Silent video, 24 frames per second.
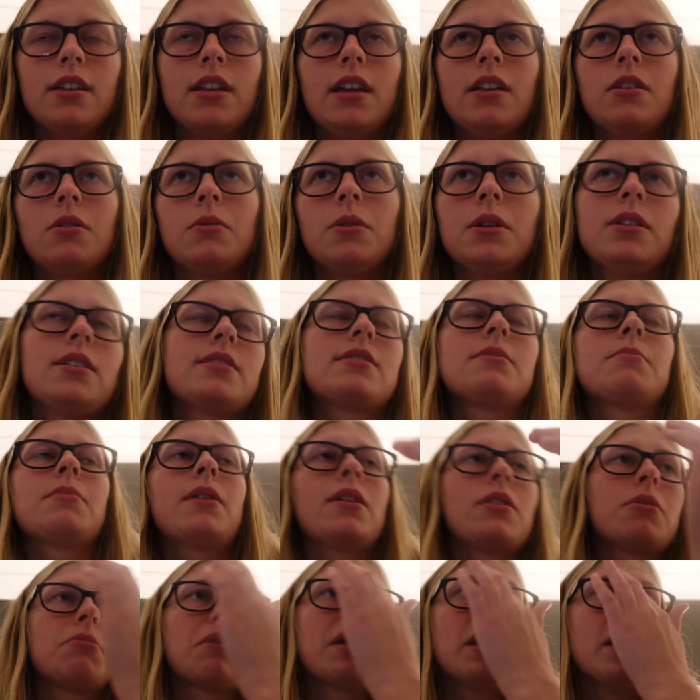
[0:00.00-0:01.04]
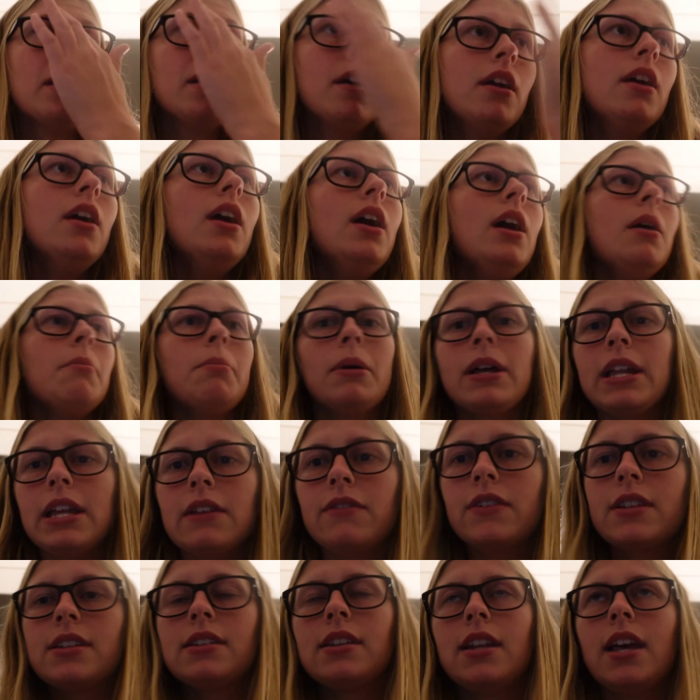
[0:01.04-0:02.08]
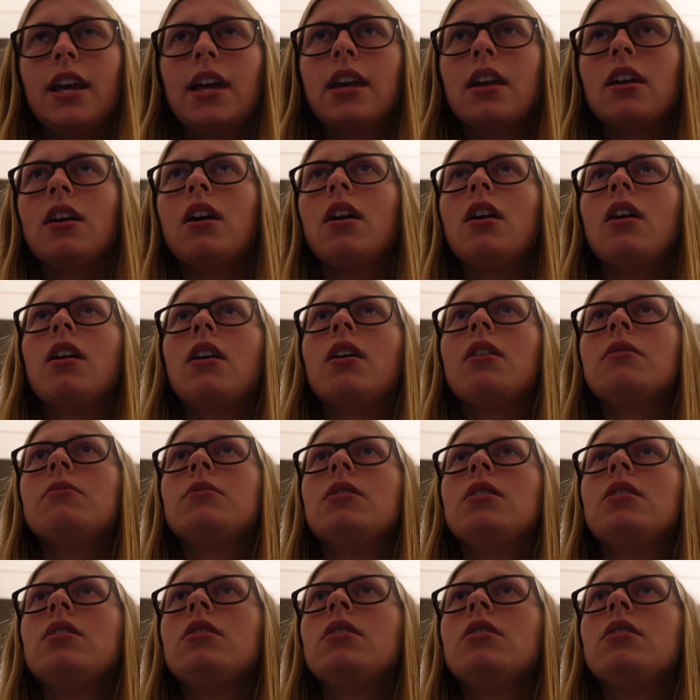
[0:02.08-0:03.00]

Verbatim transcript: I don't it doesn't bother me. Okay. But even like uh where,